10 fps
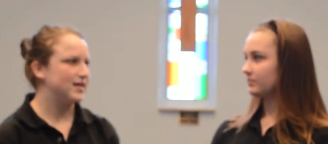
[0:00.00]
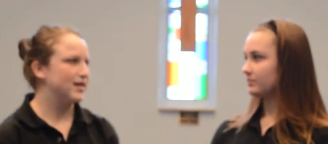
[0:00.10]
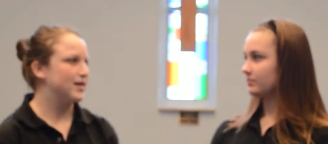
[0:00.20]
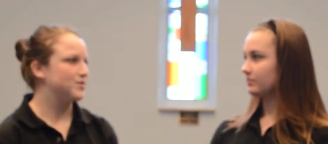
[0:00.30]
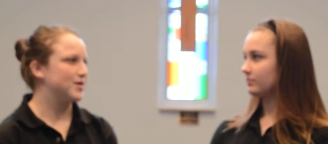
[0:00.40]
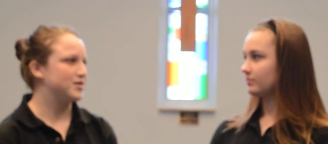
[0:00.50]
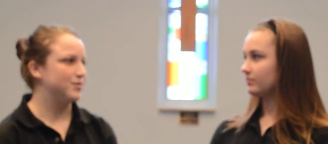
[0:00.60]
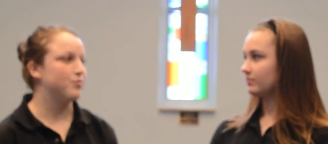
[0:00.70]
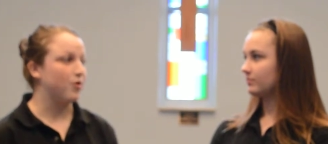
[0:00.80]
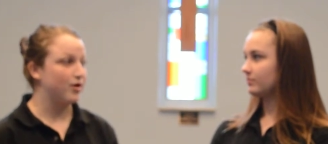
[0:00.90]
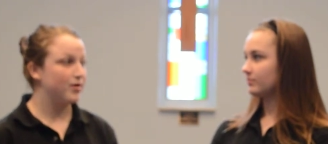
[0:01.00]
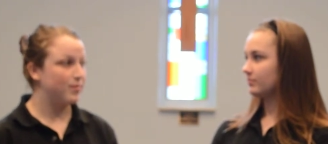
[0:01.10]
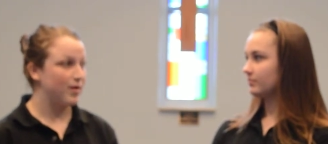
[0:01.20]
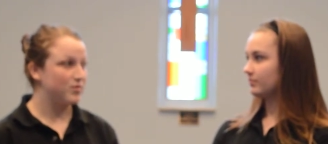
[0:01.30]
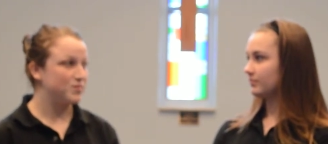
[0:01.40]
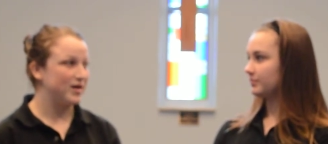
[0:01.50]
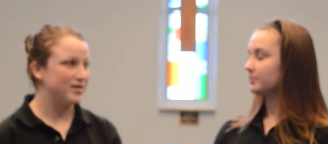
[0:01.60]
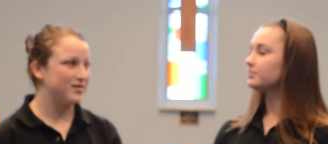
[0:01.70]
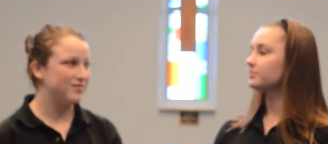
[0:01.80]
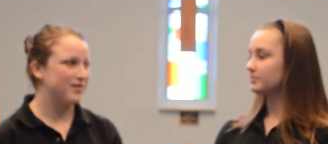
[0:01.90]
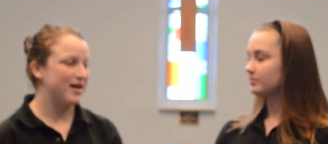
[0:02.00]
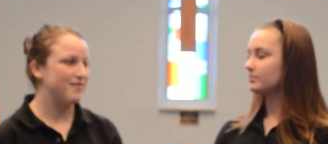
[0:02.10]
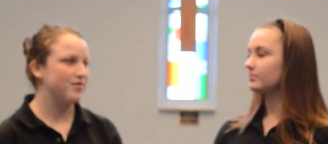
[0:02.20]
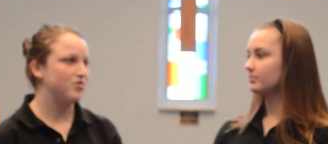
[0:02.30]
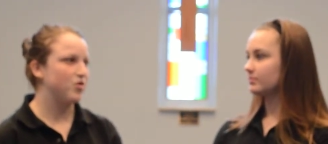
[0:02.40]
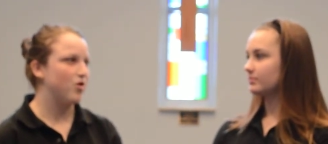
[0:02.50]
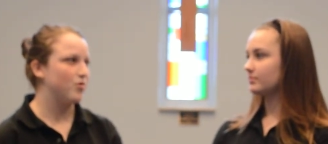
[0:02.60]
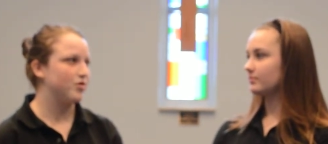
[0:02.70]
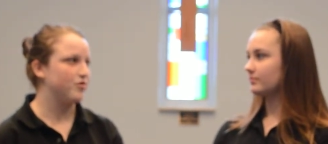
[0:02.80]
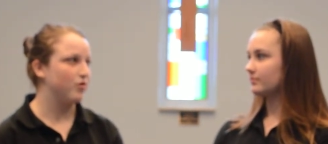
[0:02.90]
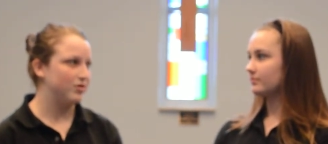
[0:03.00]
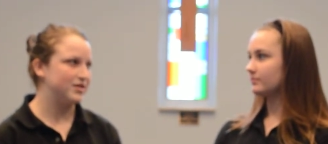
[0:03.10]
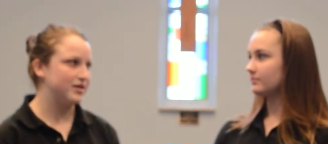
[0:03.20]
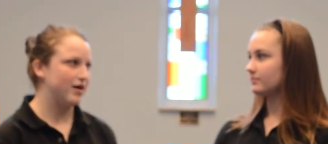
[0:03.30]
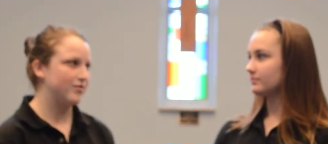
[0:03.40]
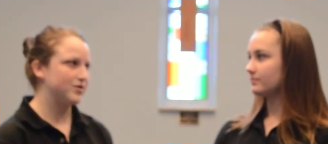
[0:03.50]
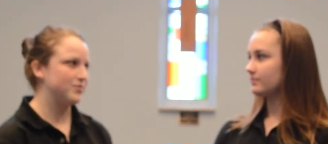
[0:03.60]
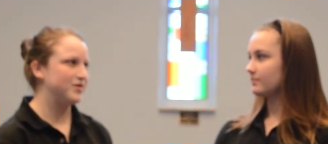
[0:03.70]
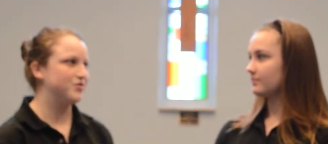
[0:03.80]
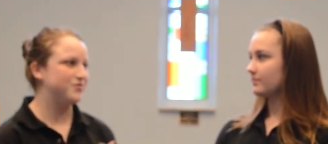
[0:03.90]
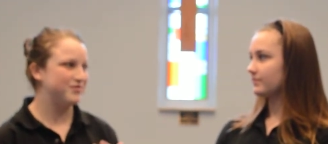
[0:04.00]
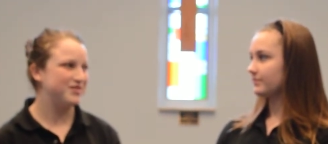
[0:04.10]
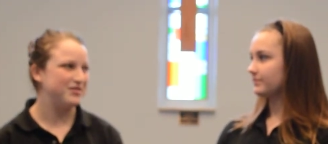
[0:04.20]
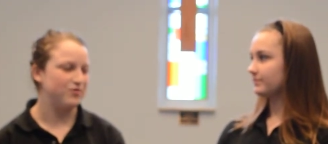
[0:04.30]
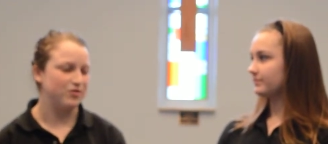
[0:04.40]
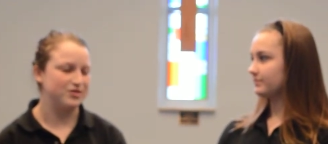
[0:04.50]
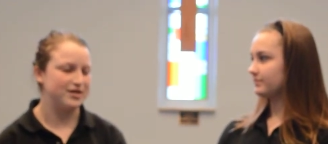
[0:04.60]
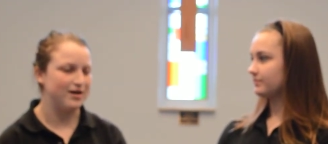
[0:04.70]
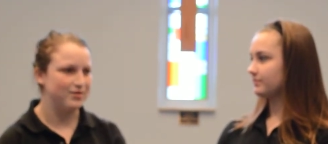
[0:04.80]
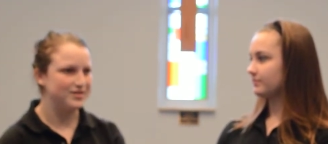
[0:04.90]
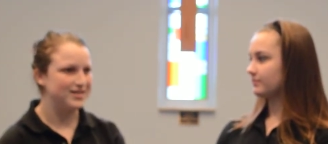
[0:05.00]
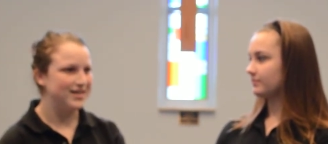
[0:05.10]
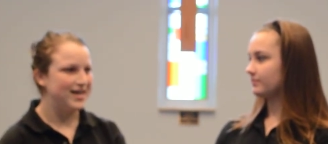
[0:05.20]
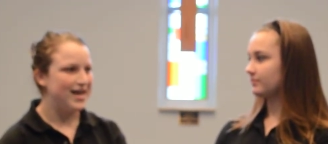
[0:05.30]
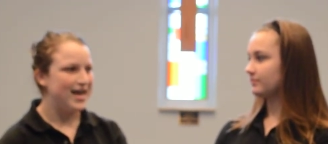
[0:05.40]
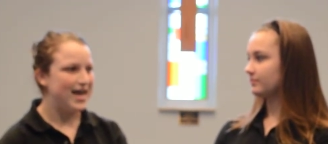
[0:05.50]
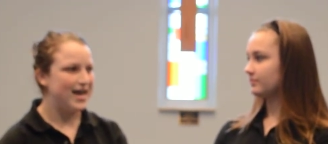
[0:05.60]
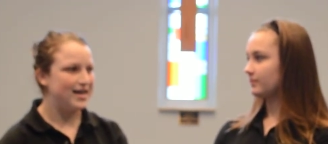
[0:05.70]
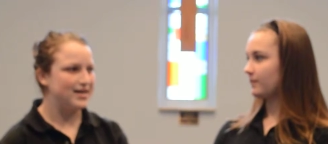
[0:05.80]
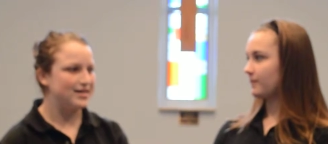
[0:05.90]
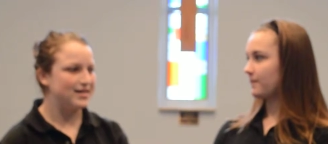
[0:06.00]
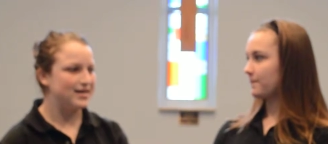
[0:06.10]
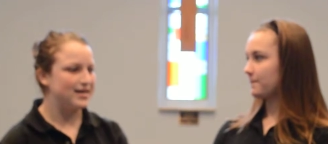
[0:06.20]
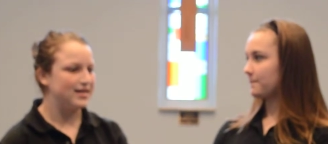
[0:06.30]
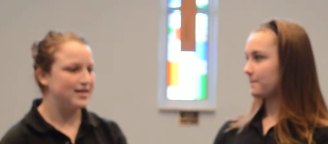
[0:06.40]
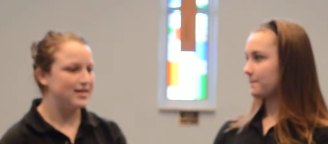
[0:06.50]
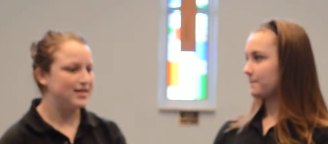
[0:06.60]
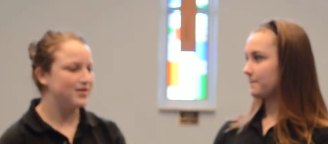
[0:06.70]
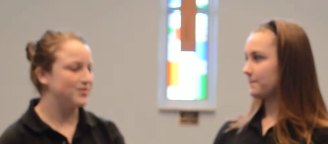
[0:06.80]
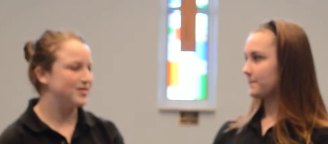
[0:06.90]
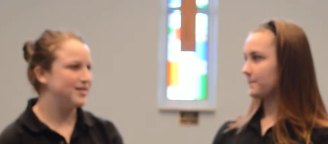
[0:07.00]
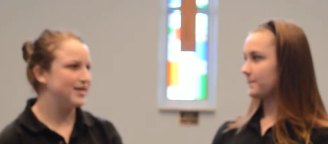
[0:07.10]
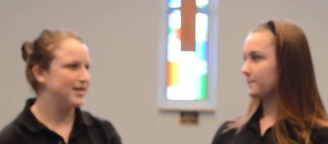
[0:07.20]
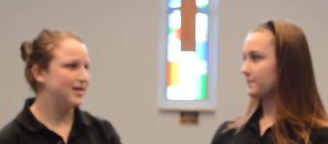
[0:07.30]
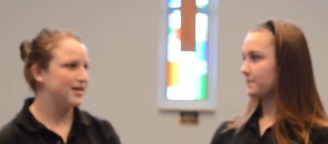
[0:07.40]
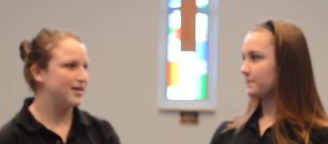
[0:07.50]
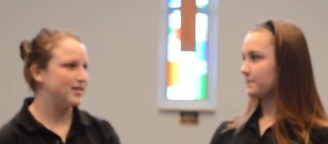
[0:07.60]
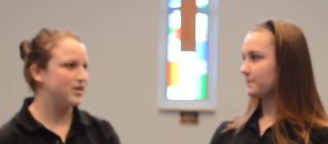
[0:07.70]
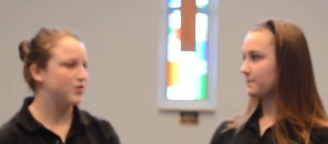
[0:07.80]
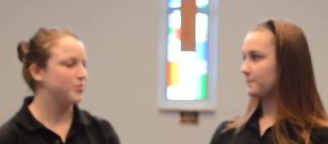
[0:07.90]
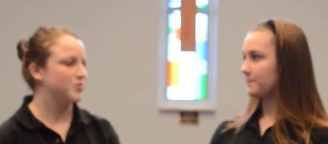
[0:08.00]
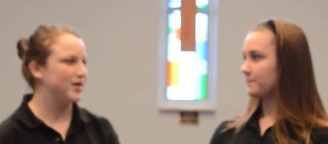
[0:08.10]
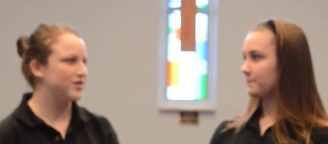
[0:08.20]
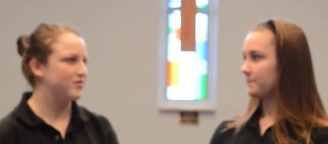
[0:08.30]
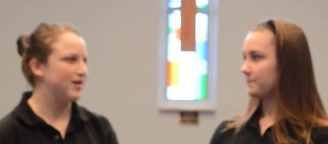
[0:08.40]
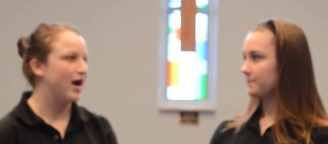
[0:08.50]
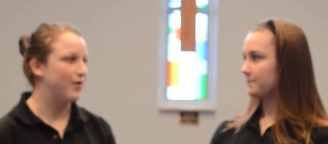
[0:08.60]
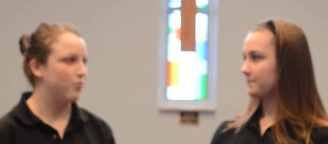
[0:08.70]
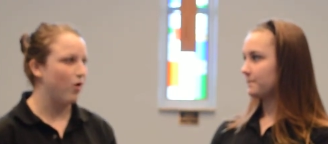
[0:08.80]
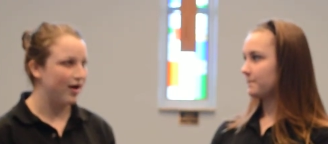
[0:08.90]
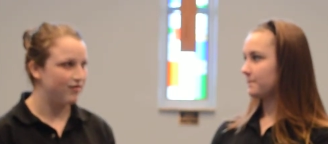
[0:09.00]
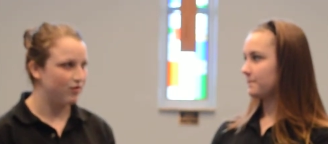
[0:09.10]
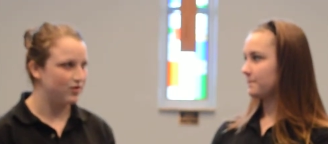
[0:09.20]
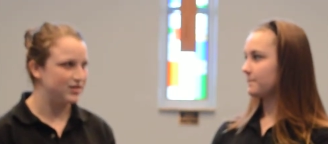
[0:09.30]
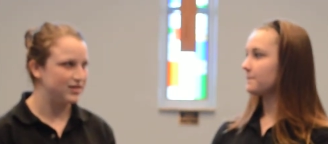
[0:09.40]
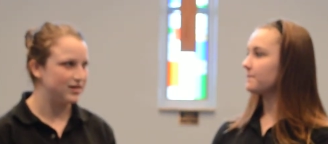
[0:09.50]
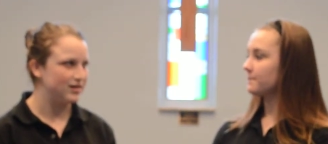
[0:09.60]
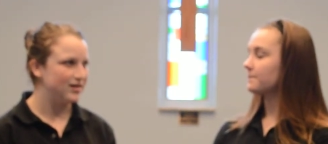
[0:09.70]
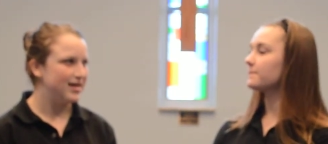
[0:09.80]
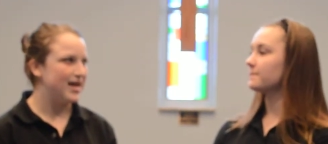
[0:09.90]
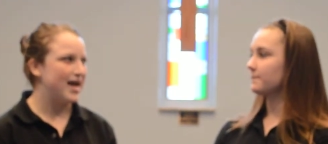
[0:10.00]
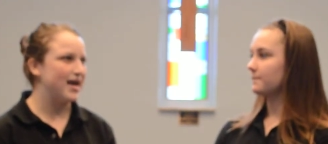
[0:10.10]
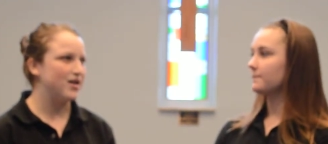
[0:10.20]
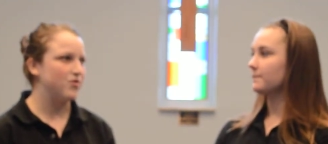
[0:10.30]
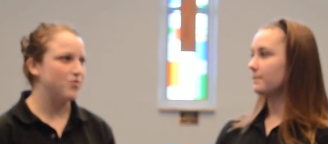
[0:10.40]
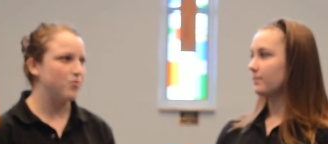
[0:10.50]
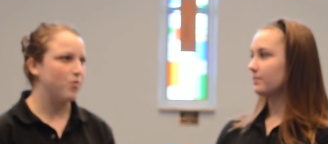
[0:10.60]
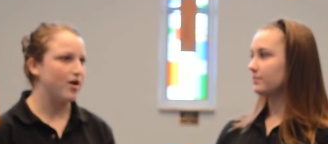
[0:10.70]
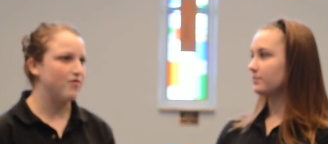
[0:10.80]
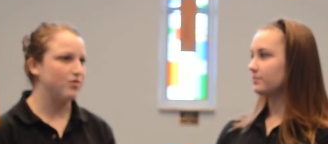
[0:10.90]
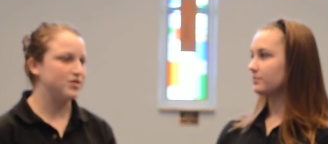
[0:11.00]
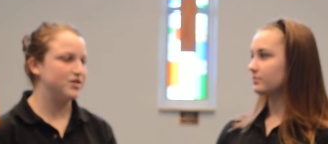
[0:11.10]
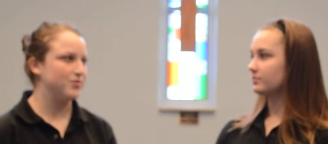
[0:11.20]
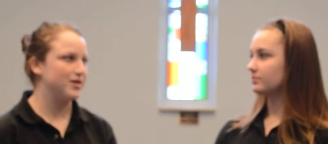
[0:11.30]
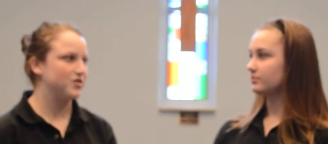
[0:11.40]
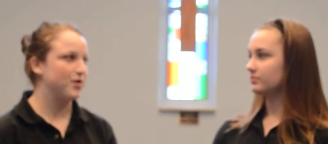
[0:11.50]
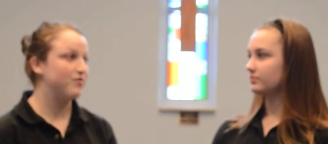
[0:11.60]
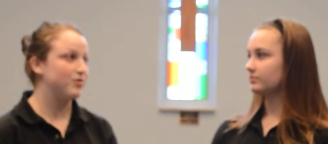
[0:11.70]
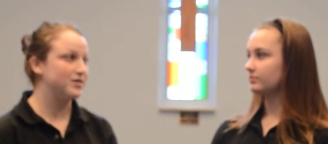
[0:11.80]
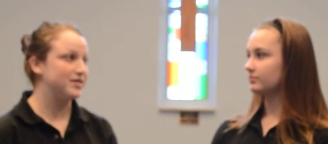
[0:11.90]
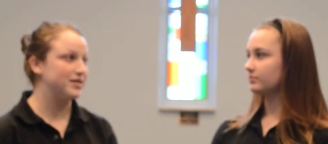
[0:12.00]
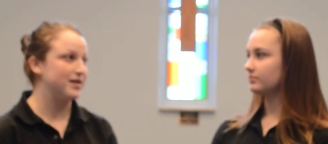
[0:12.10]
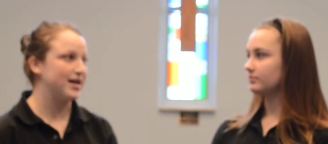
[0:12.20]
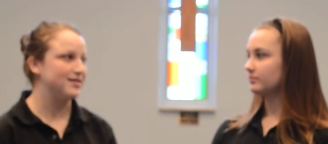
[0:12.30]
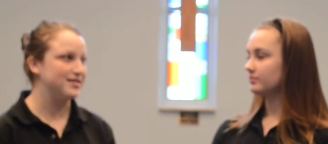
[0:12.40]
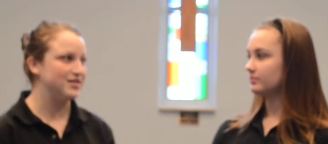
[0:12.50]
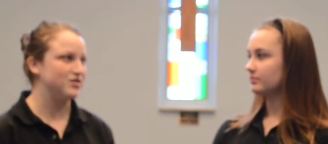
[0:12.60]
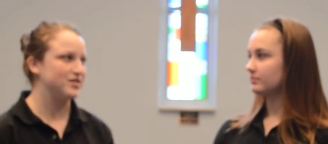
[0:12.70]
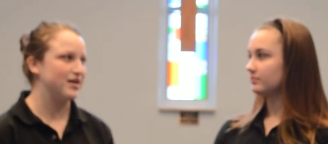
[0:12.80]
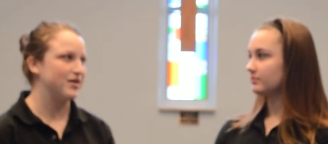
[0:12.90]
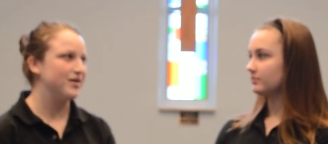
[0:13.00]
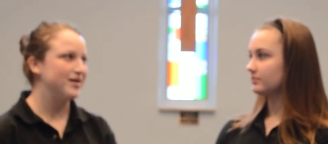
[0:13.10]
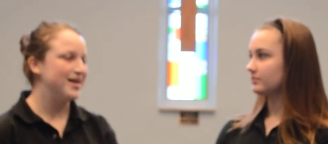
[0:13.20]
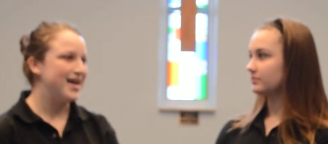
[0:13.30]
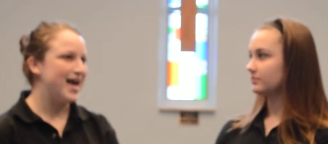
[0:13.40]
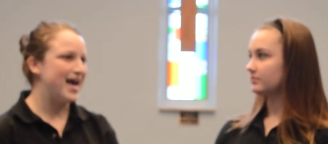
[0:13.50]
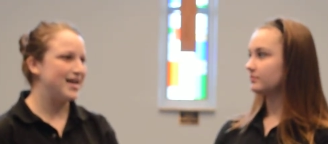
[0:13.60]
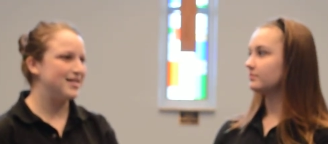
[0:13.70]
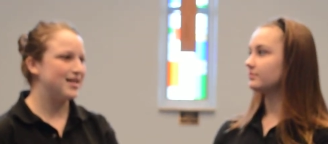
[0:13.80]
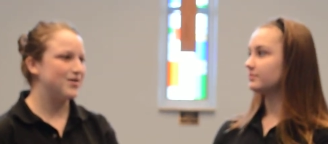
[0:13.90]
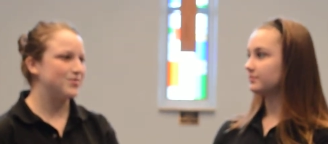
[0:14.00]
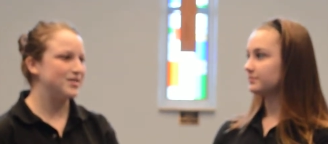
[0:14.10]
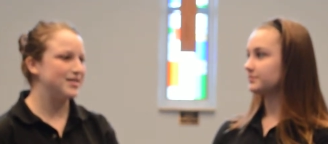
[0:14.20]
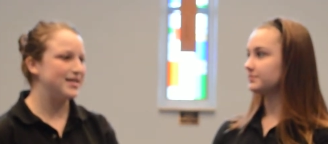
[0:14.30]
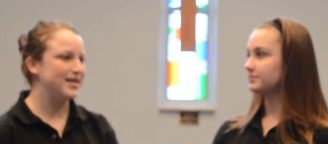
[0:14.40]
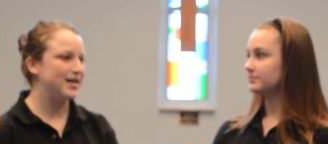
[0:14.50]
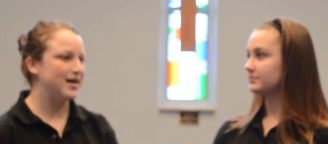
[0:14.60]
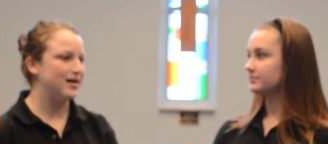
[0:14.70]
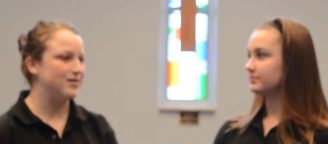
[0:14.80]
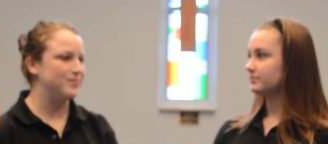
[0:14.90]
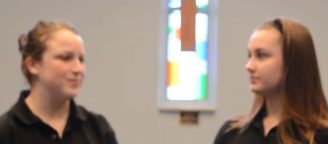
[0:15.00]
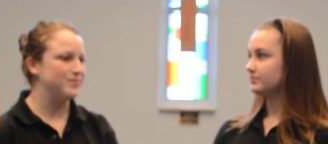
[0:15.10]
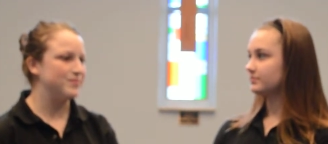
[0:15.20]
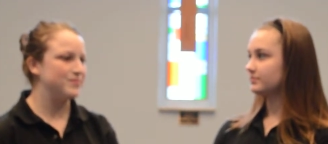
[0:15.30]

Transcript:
Speaker 1: especially broadened my perspective, and I found a lot with our volunteer hours. We do 15 volunteer hours, and uh, that really changed my perspective and how why I volunteer and what I volunteer with. So I volunteered at a senior center, and that really um,